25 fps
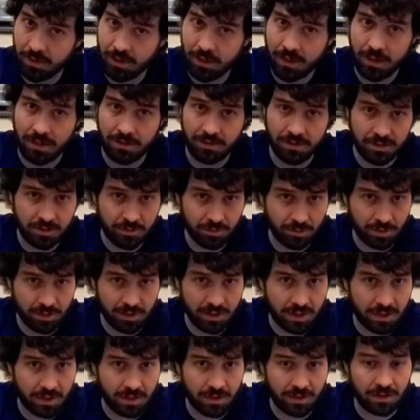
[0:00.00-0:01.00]
and this one
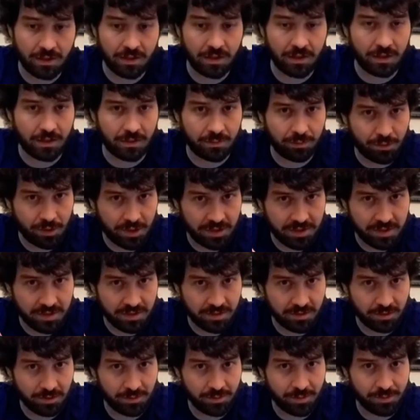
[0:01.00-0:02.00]
kind of presses
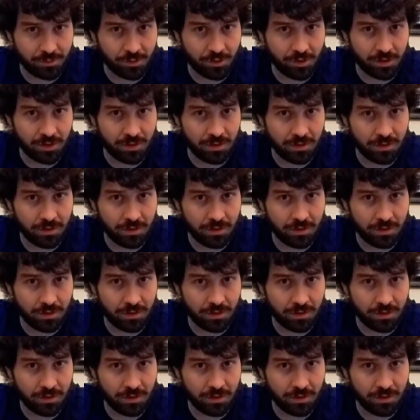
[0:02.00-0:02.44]
a little bit more.